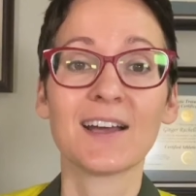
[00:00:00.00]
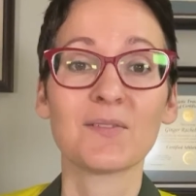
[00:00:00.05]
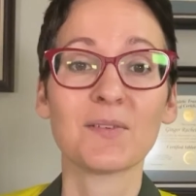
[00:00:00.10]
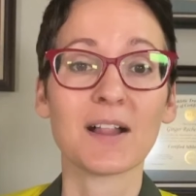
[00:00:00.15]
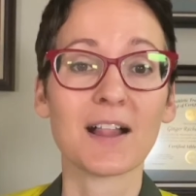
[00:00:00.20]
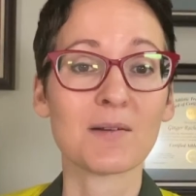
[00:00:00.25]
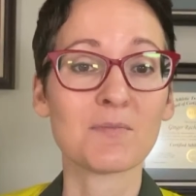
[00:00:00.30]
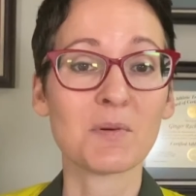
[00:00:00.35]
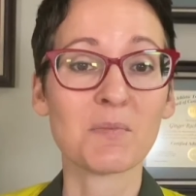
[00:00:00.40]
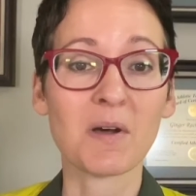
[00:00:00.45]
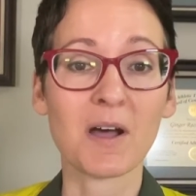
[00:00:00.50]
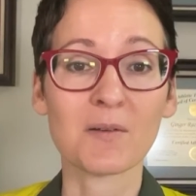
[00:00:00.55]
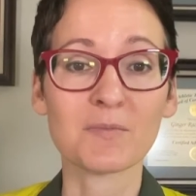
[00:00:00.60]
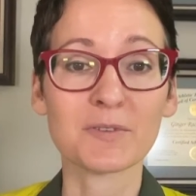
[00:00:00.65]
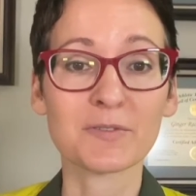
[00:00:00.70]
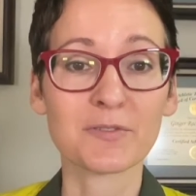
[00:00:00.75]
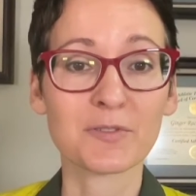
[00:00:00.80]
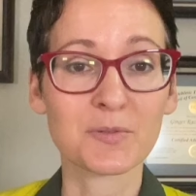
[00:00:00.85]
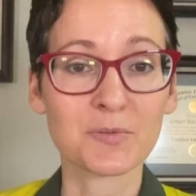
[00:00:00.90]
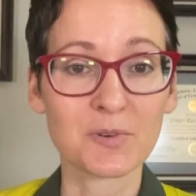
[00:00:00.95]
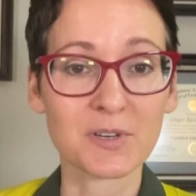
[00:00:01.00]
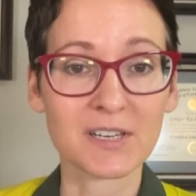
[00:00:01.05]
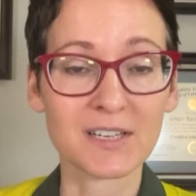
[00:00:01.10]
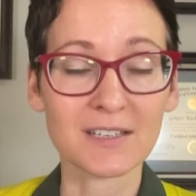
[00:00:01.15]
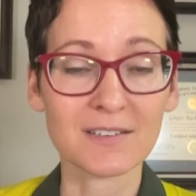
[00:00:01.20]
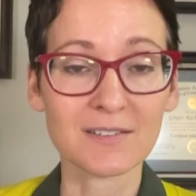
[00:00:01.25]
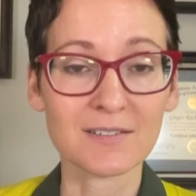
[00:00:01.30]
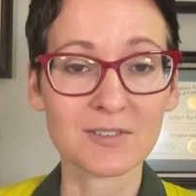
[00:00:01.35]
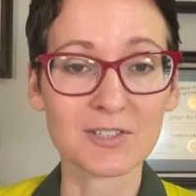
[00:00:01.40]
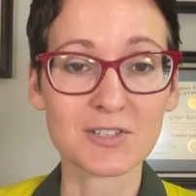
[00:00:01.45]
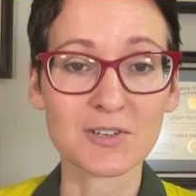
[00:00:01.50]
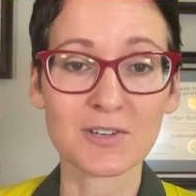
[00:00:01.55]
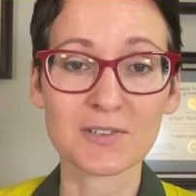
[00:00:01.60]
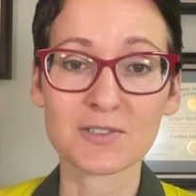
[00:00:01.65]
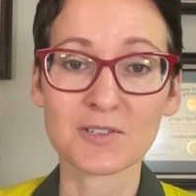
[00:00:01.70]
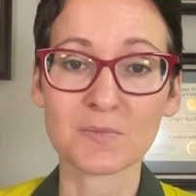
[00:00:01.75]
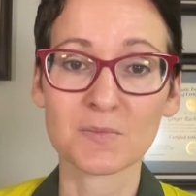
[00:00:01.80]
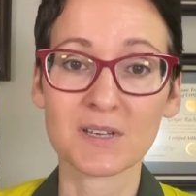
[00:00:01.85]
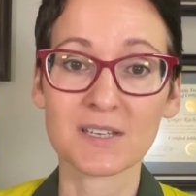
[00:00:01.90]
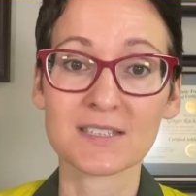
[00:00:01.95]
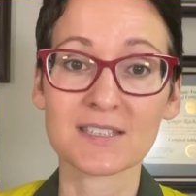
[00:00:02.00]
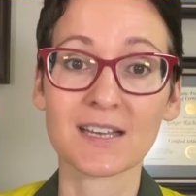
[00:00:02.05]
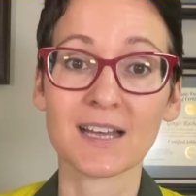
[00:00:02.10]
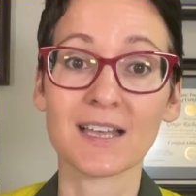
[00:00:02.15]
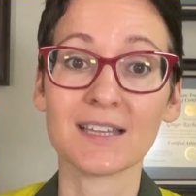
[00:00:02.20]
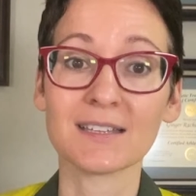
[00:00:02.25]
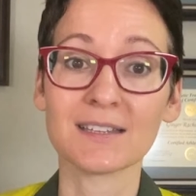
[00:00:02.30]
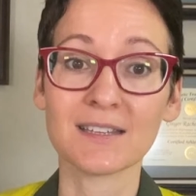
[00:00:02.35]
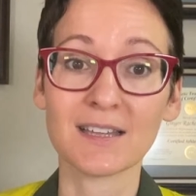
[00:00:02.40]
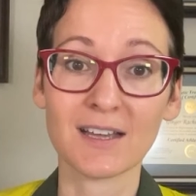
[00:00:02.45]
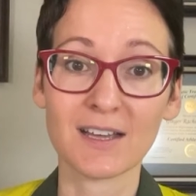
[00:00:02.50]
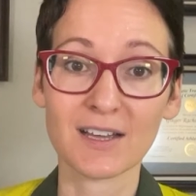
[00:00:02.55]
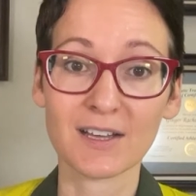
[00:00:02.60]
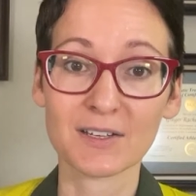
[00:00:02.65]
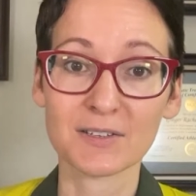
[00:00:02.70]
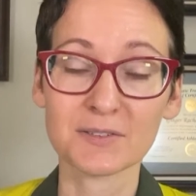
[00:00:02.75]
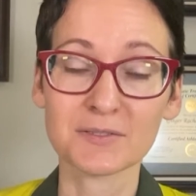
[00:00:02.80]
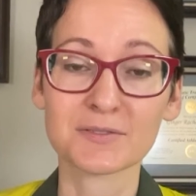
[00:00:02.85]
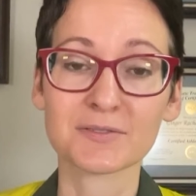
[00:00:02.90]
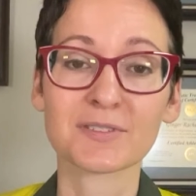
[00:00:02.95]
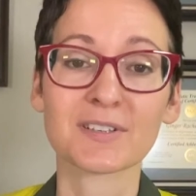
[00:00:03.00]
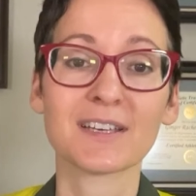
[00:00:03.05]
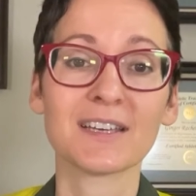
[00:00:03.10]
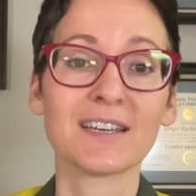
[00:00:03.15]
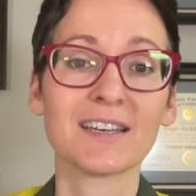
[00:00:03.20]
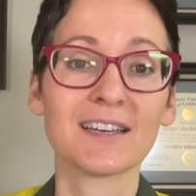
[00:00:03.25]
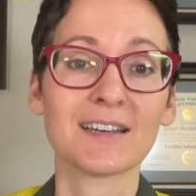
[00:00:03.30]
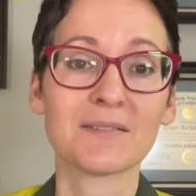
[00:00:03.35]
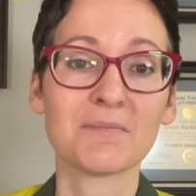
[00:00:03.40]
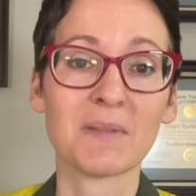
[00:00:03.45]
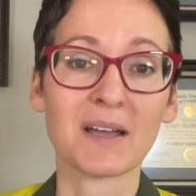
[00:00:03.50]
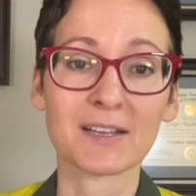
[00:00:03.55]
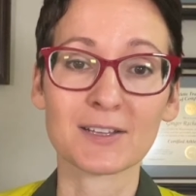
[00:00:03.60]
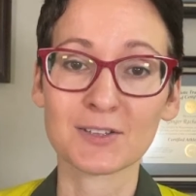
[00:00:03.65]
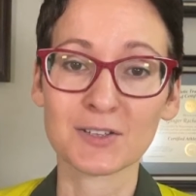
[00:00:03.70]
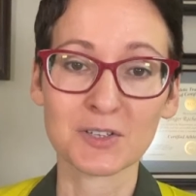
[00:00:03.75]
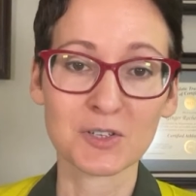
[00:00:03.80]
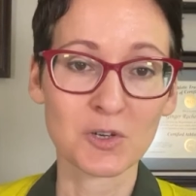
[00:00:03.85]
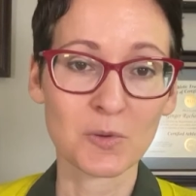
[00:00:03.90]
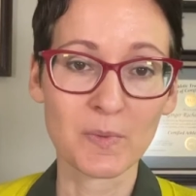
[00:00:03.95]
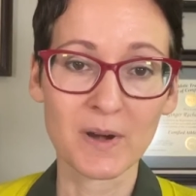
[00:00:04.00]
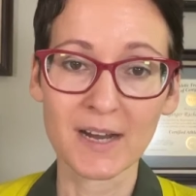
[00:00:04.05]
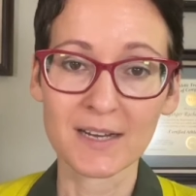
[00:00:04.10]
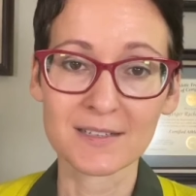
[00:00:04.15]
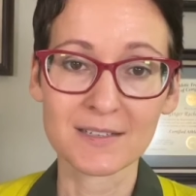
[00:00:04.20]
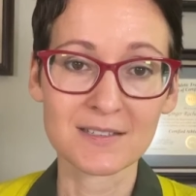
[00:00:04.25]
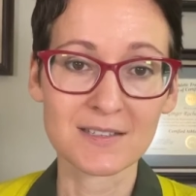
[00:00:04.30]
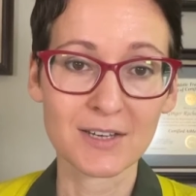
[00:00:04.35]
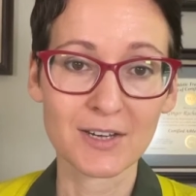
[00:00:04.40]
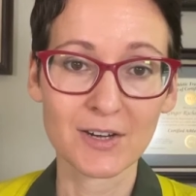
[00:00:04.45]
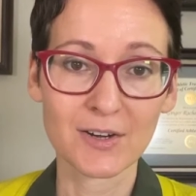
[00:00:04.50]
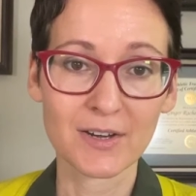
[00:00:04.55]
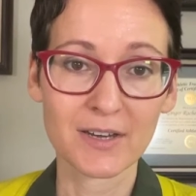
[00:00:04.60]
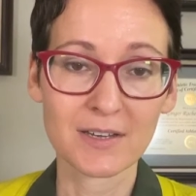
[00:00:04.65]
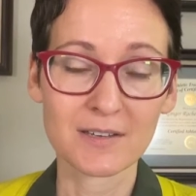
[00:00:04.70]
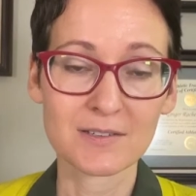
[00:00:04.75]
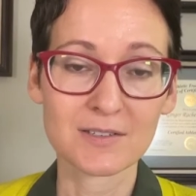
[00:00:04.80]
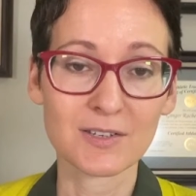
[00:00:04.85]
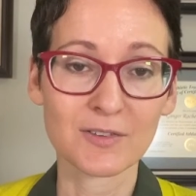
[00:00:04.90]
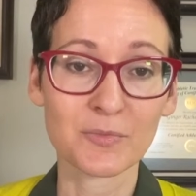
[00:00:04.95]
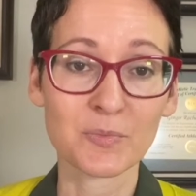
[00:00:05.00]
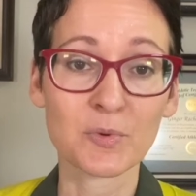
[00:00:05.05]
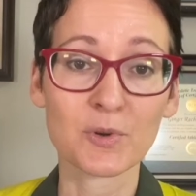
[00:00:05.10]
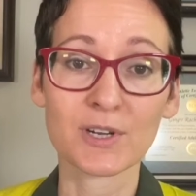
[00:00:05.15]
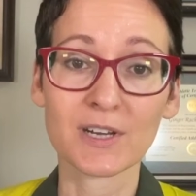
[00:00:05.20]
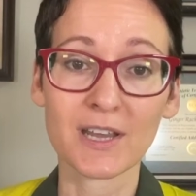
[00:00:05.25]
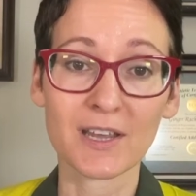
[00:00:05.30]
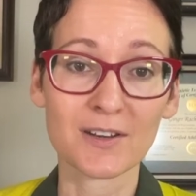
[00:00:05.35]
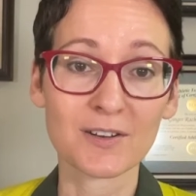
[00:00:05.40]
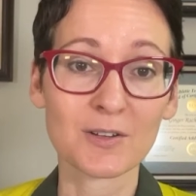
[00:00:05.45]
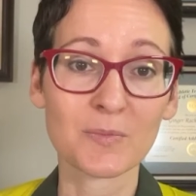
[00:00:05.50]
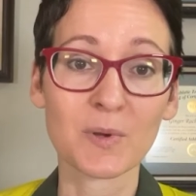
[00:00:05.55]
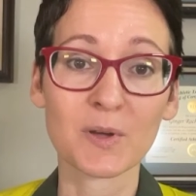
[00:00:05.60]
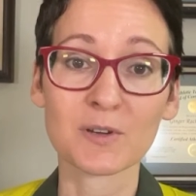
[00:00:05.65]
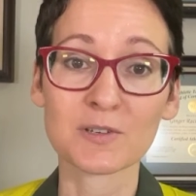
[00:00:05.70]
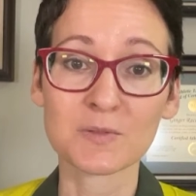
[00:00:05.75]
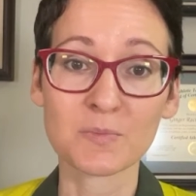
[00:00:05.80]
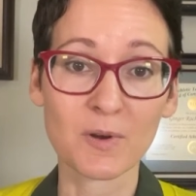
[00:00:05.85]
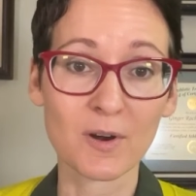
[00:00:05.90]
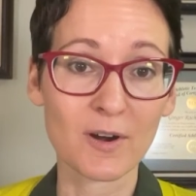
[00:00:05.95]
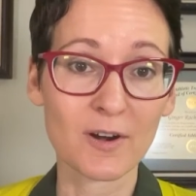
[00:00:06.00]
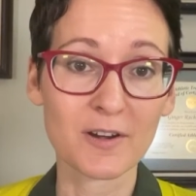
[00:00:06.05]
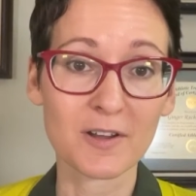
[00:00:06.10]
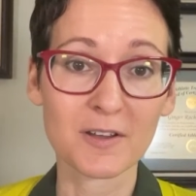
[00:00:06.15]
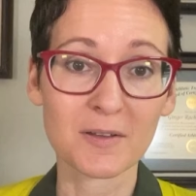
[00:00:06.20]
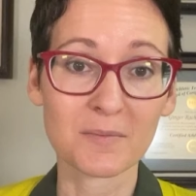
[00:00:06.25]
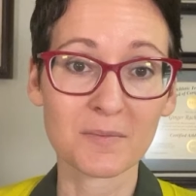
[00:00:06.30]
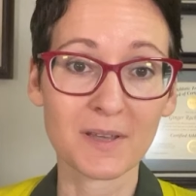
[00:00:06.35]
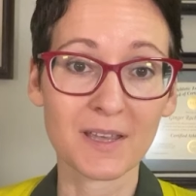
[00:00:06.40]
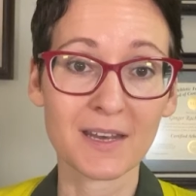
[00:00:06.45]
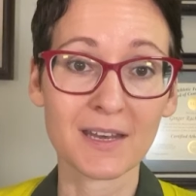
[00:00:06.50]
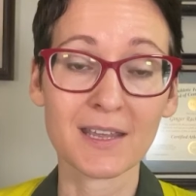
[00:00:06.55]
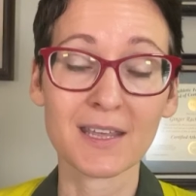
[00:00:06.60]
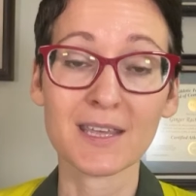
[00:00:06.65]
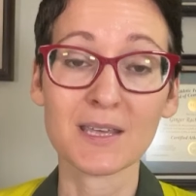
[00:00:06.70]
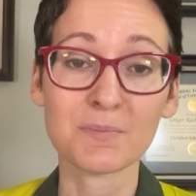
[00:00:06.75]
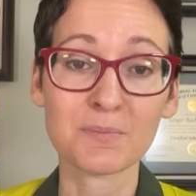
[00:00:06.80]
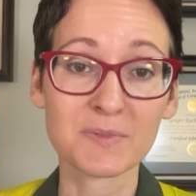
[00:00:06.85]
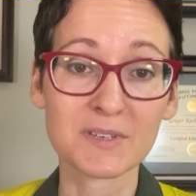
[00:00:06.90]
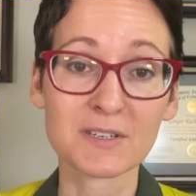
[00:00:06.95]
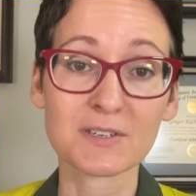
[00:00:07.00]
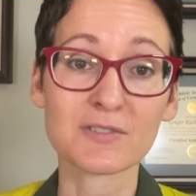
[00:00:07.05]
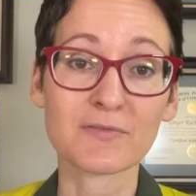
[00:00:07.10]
Well, I'm a mom of three, which also means I love my clinical practice areas of prenatal, postpartum, and hip,